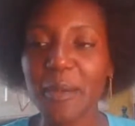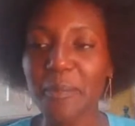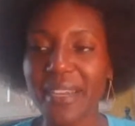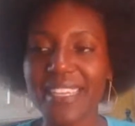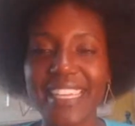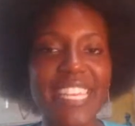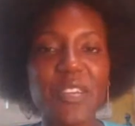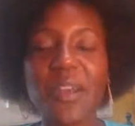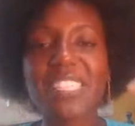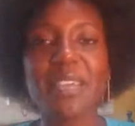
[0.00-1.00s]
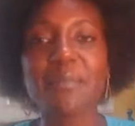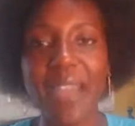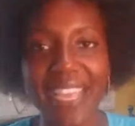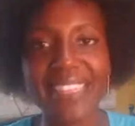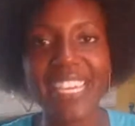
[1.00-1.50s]
But it didn't cross my
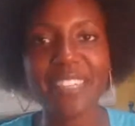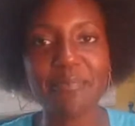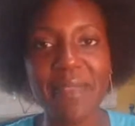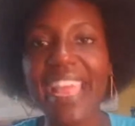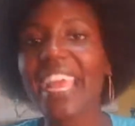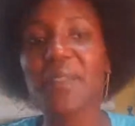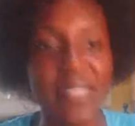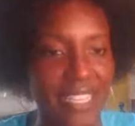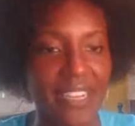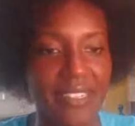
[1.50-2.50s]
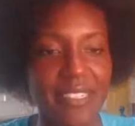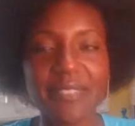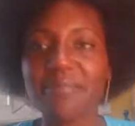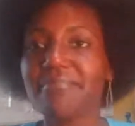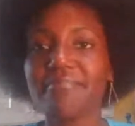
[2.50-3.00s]
mind that my hair was out
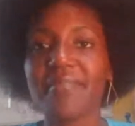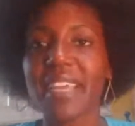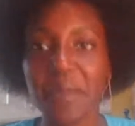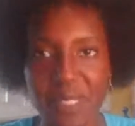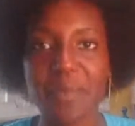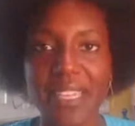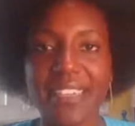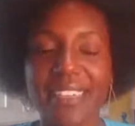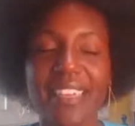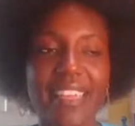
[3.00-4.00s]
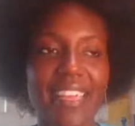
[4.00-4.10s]
and my hair was big.